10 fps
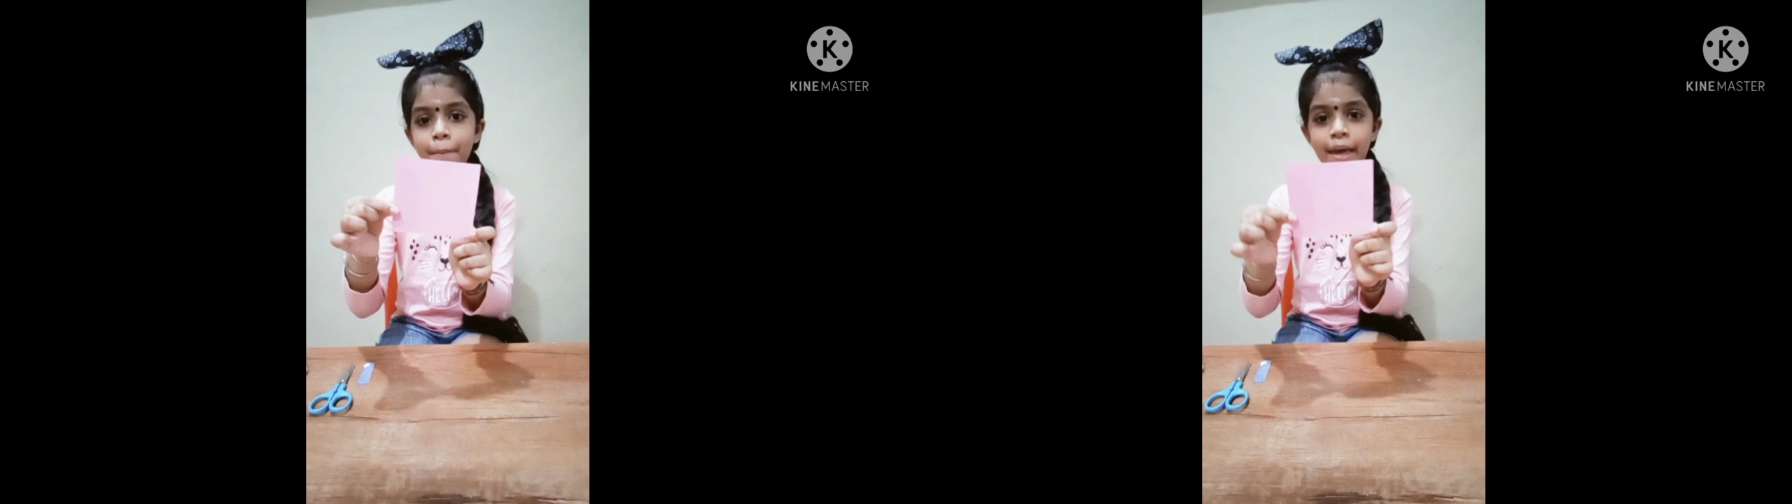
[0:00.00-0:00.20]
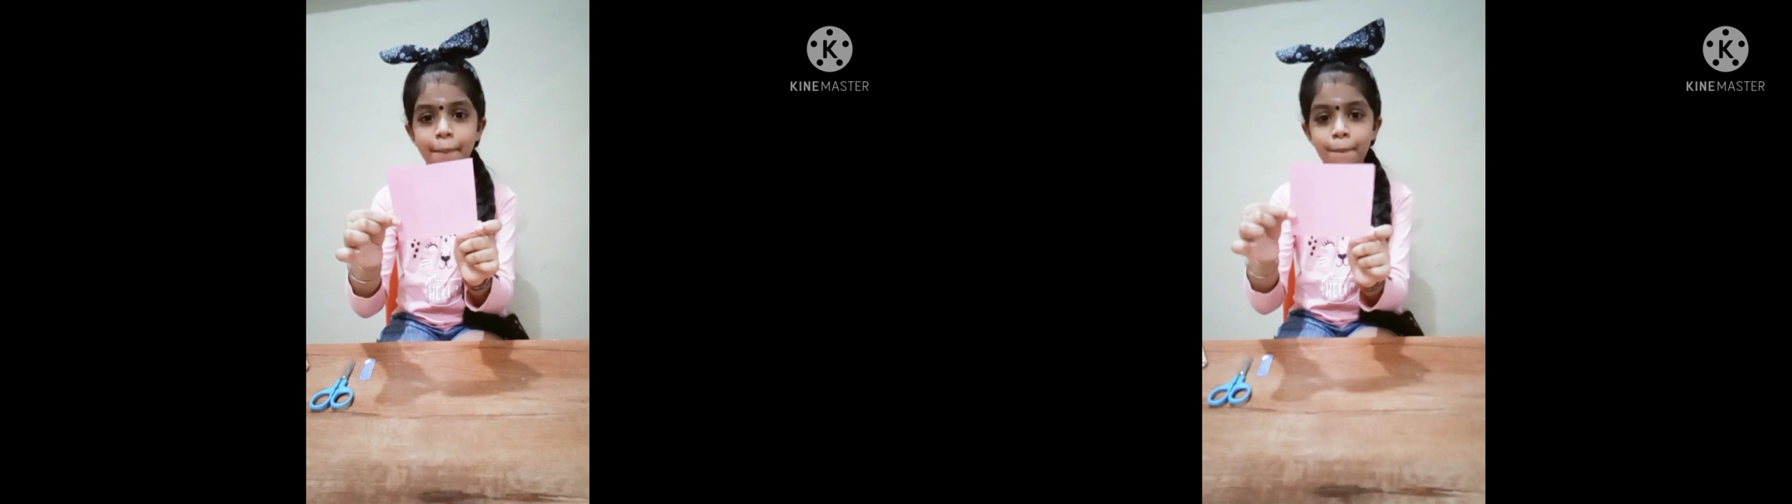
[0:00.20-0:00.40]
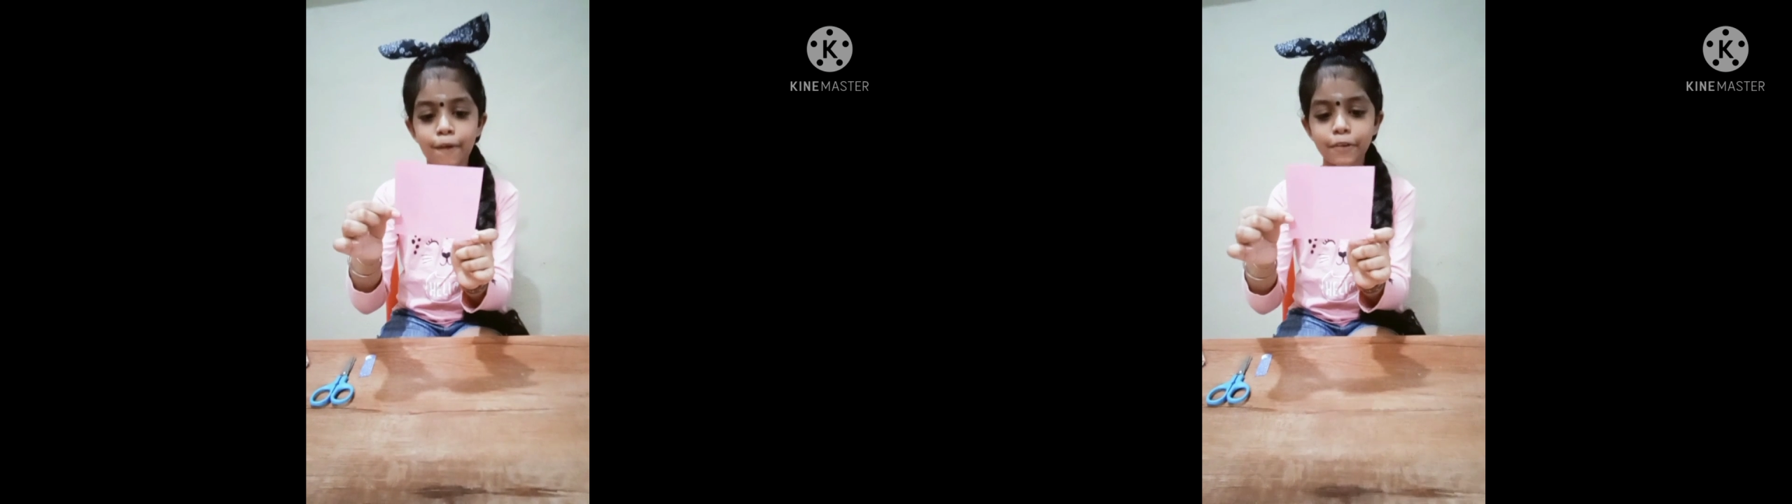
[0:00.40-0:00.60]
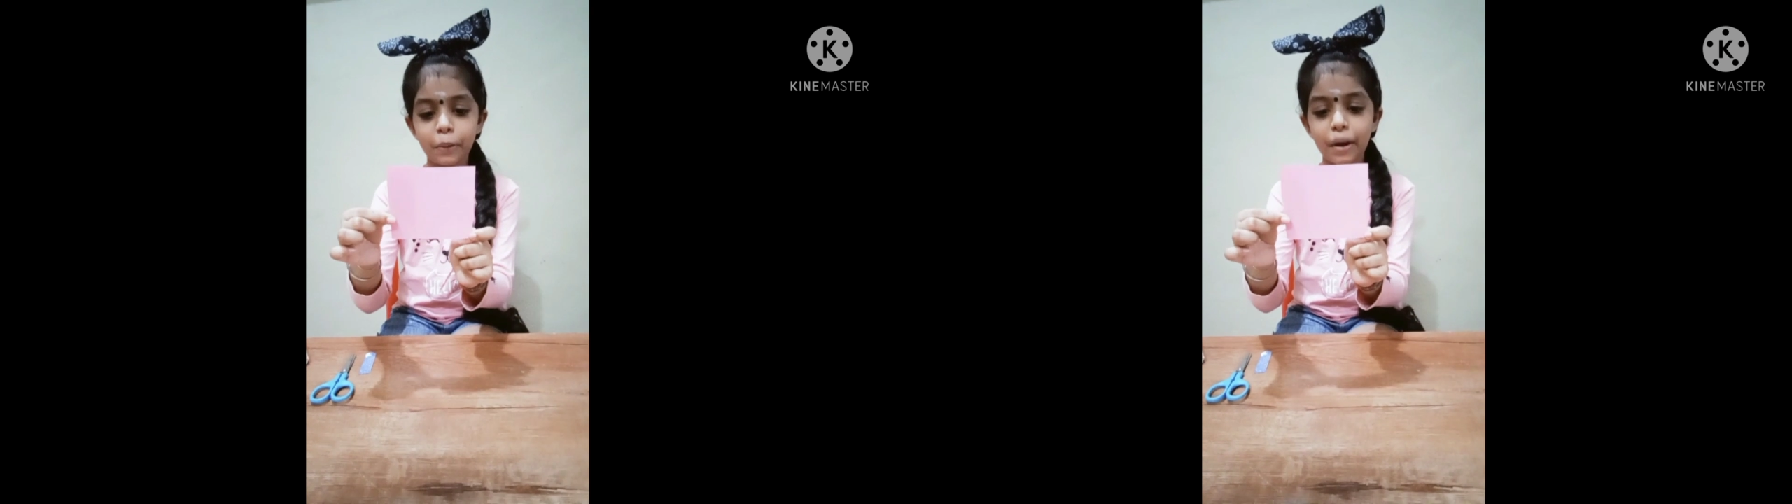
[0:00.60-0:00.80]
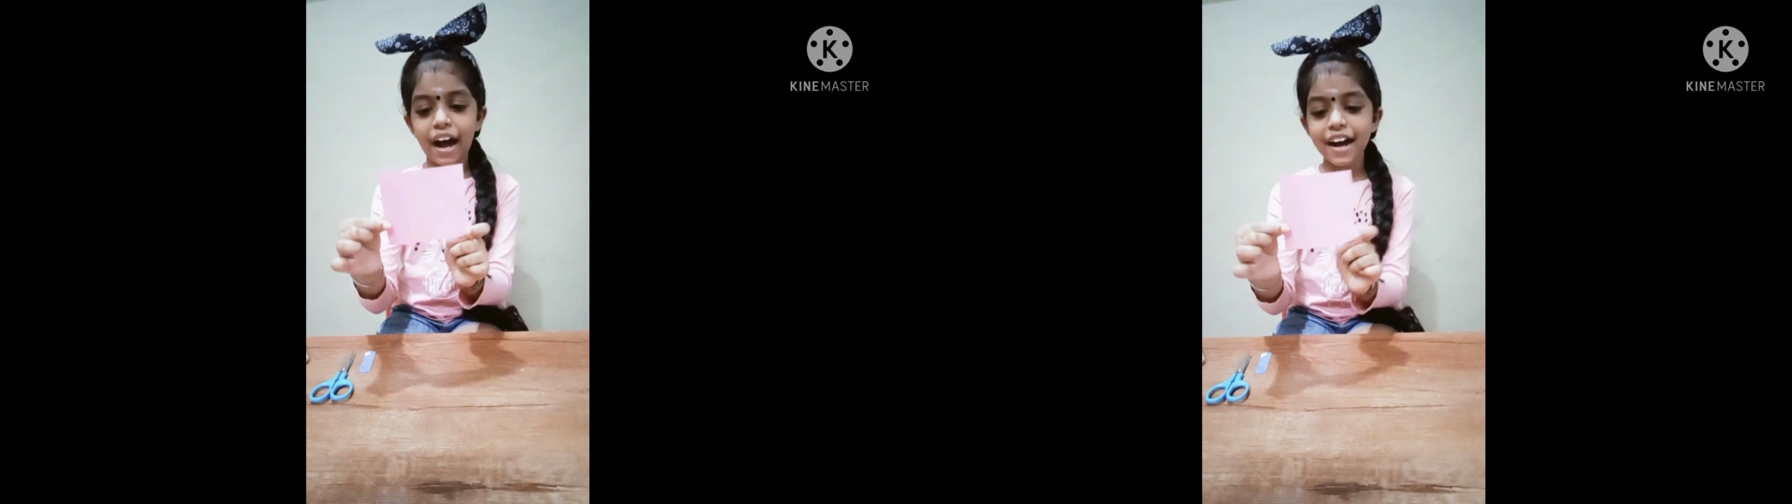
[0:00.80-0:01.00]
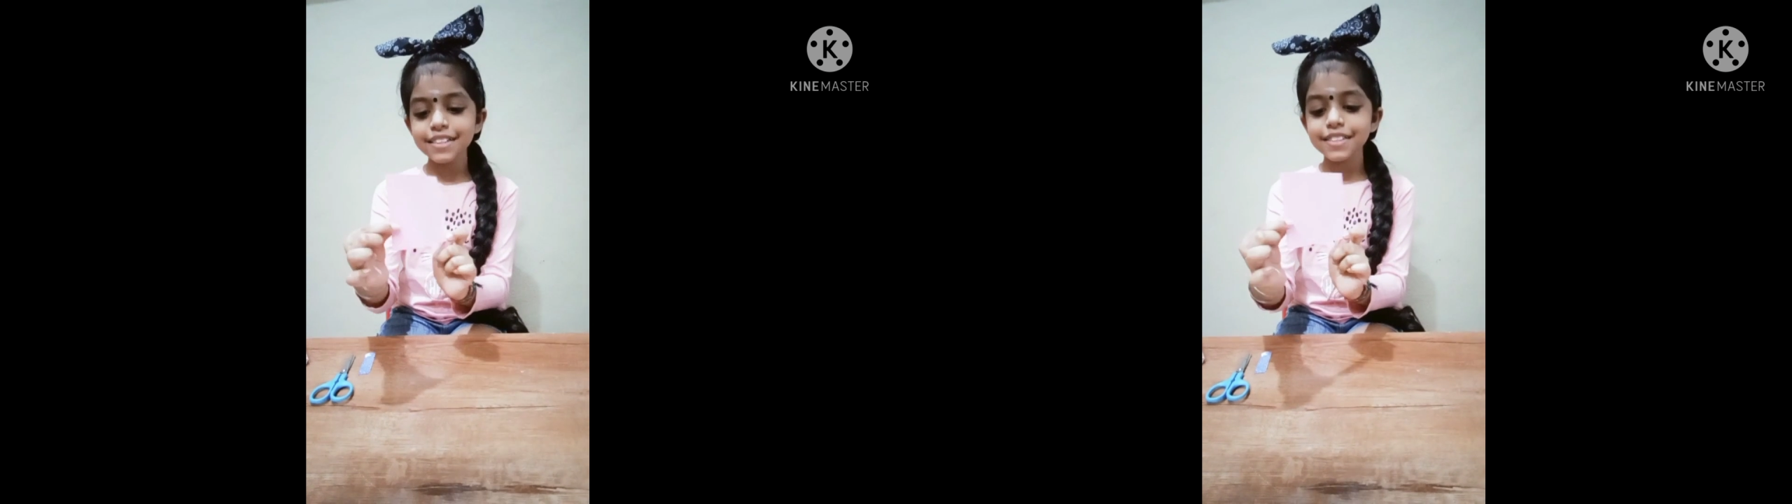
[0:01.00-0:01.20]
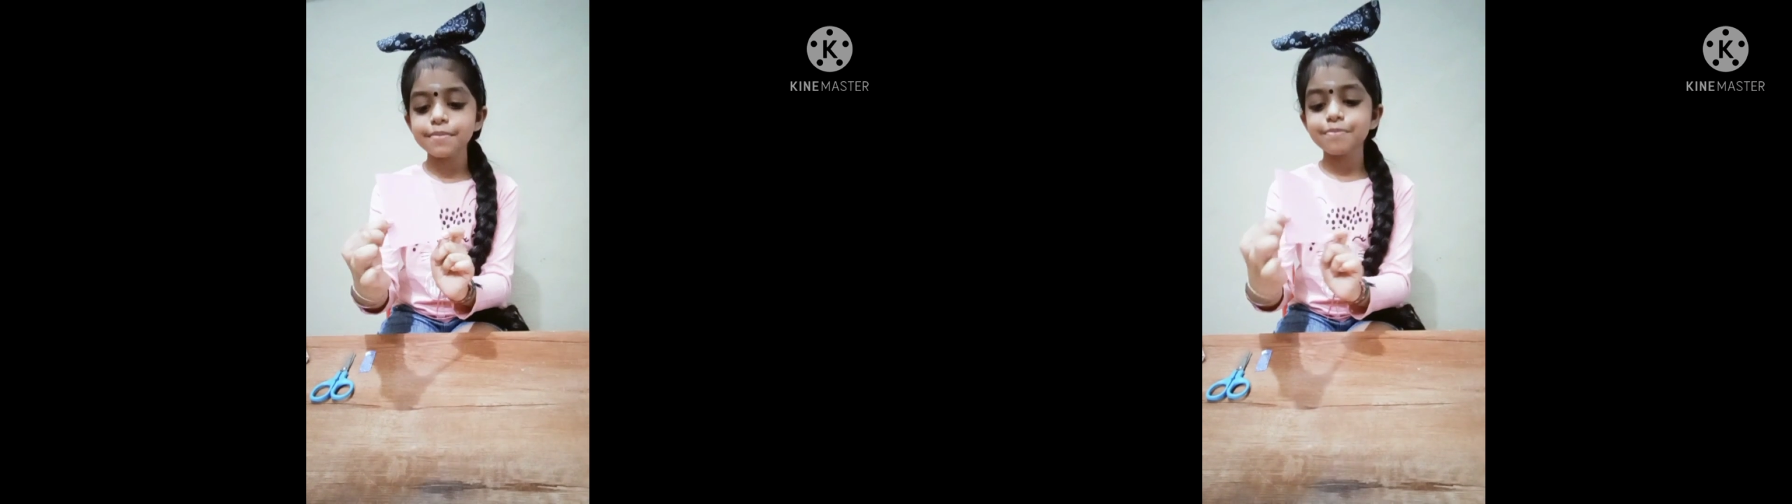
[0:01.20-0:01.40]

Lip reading: paper, you guys.